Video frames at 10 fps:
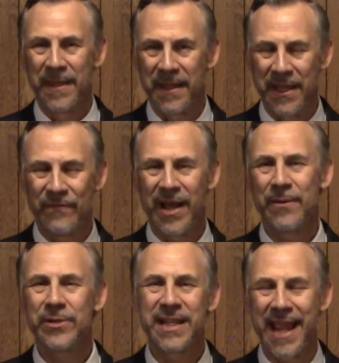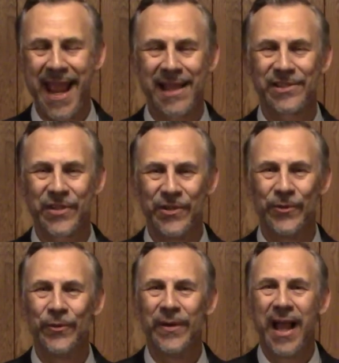If I were to ask
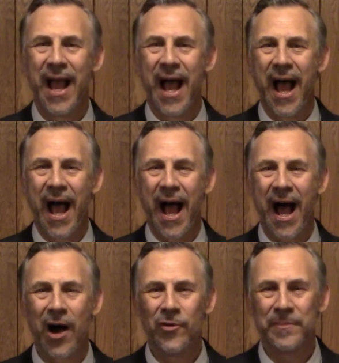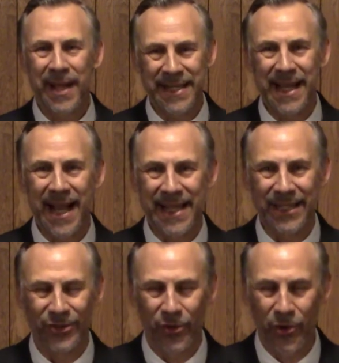you, how might I
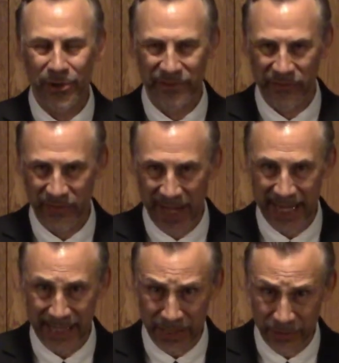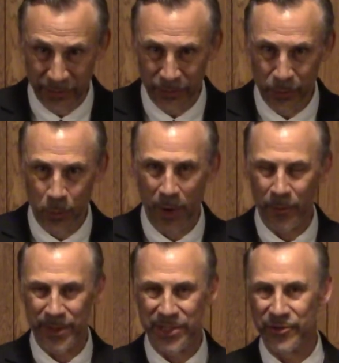glorify you,
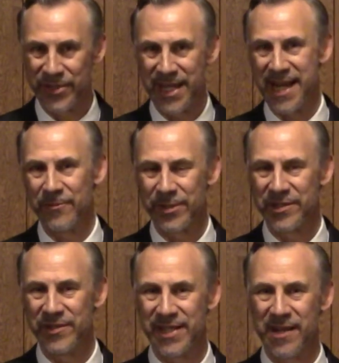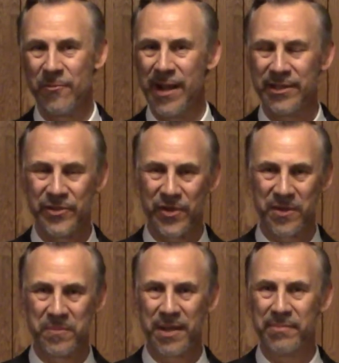what would you say? Would you say, well, you
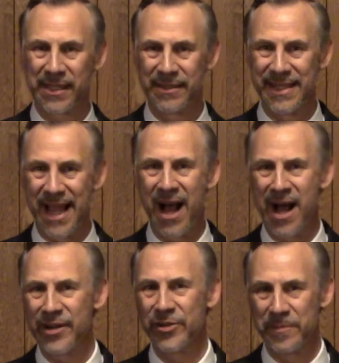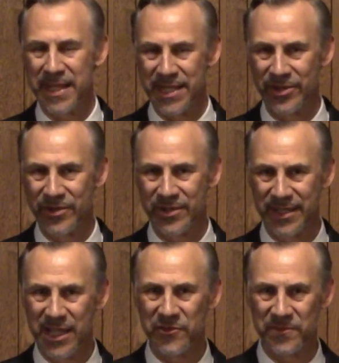could publicly honor me. You
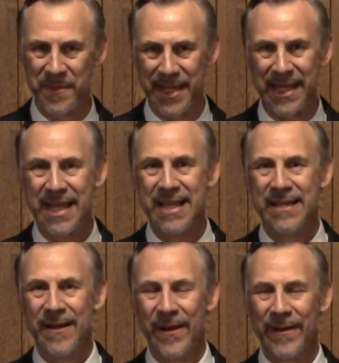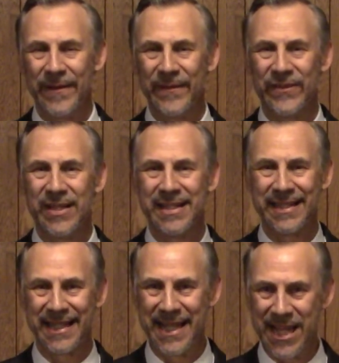could give me a
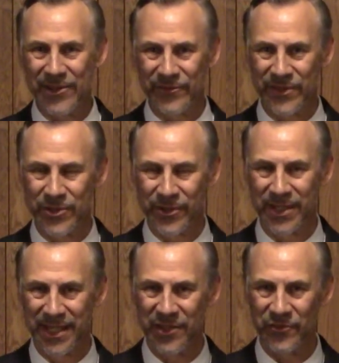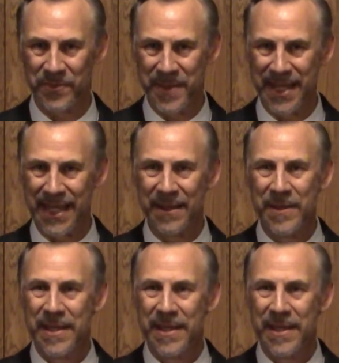gift. You could give me